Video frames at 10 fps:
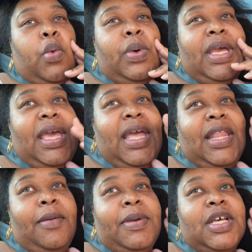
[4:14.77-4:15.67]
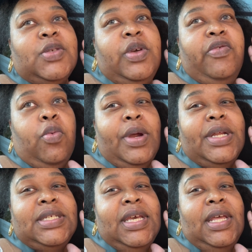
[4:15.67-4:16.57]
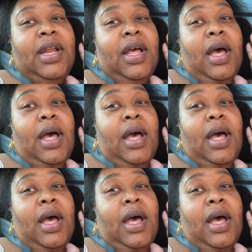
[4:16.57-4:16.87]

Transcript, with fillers: We get there because we've rented